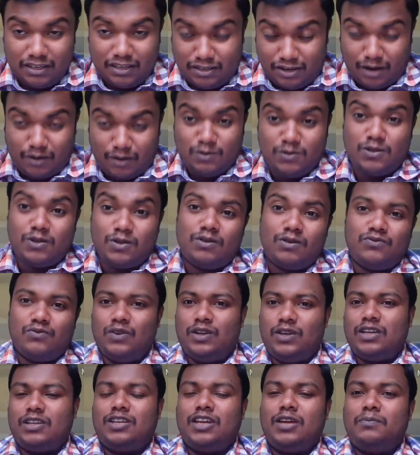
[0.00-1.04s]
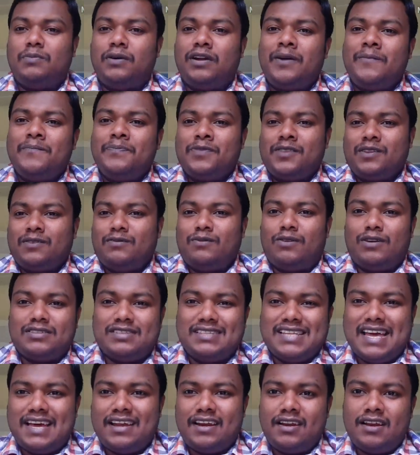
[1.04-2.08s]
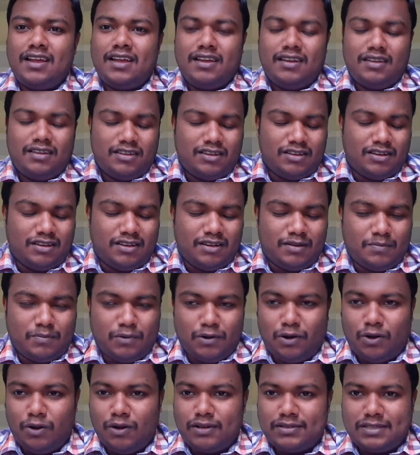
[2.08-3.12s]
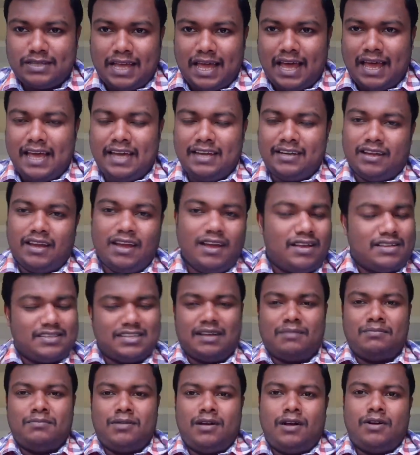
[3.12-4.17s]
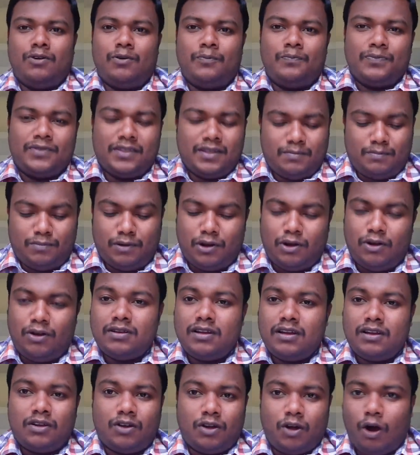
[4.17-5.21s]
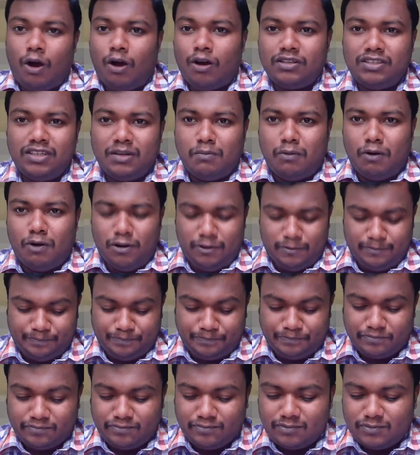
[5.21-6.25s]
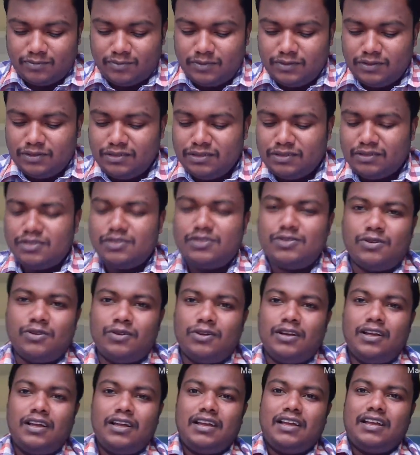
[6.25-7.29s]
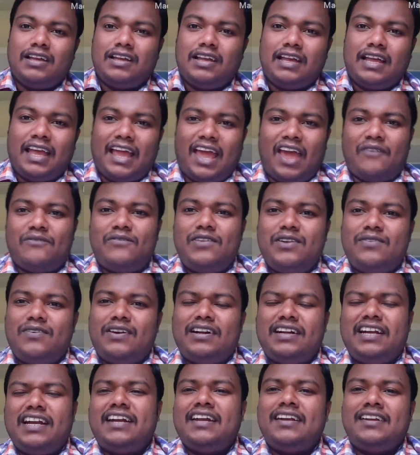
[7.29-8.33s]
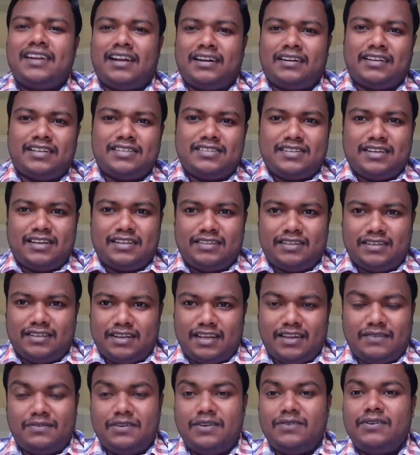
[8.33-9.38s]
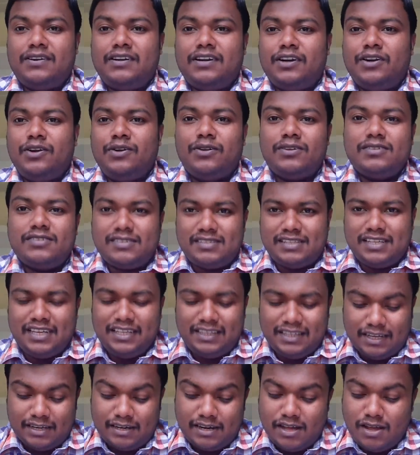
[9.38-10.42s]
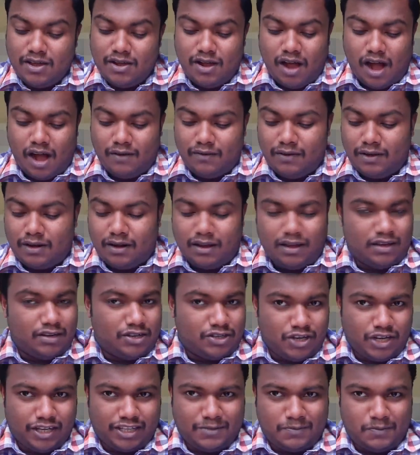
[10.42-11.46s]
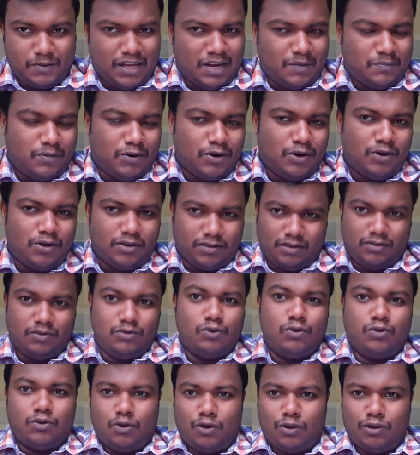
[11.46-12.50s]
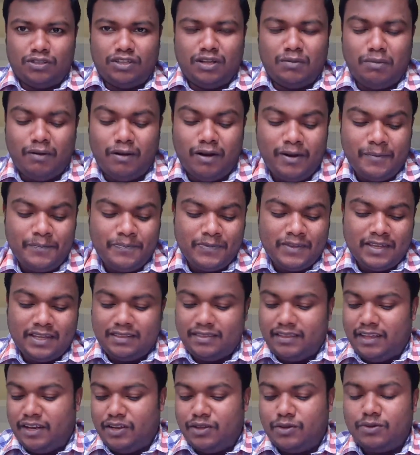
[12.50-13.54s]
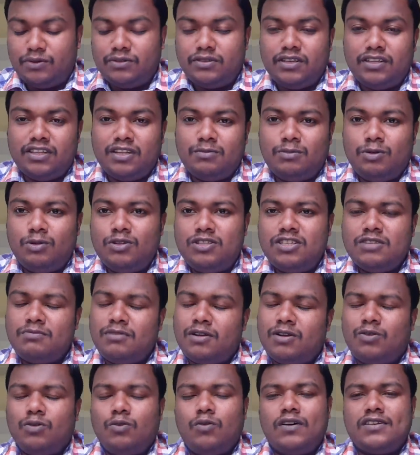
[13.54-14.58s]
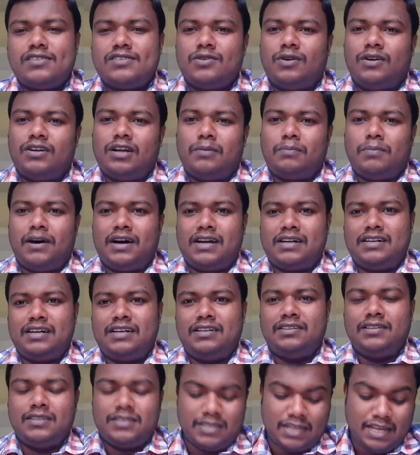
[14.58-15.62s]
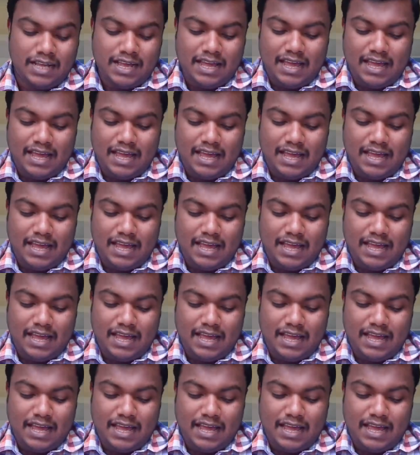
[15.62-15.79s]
trouser of wicketkeeper was there in Pollock's hand. Somehow, Pollock caught the ball. So everyone didn't understand that. Everyone did not see that. Our Shakespeare Pollock, who caught the ball, then youth in the blue jumper, who was not a part in this,